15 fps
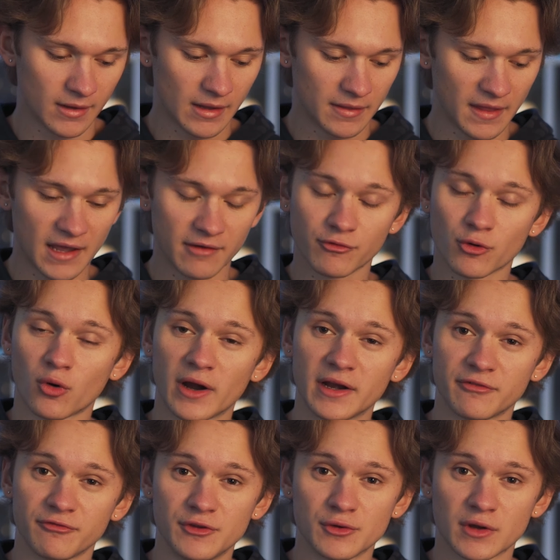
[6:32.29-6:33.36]
And they have quite
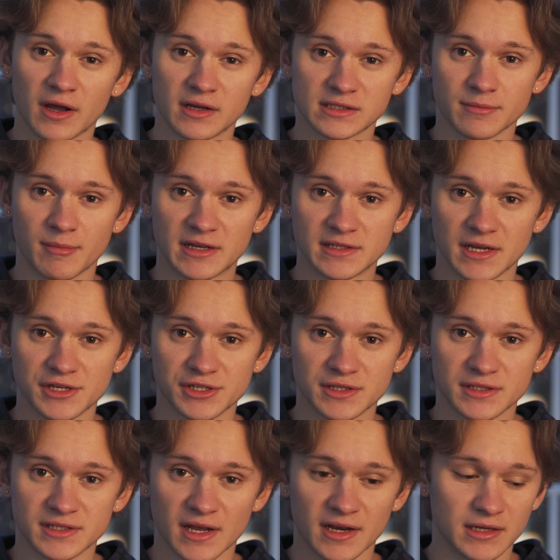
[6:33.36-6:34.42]
a few
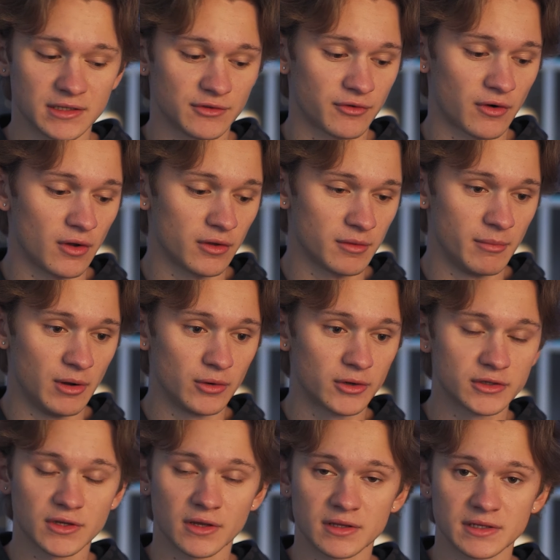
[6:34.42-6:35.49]
customization settings for all the
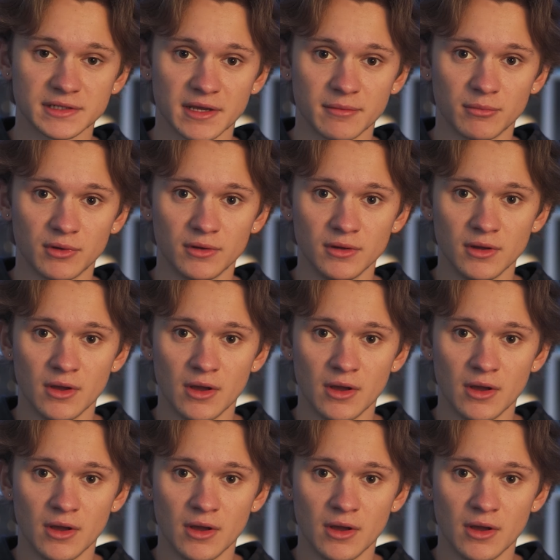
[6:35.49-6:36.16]
motors on this gimbal,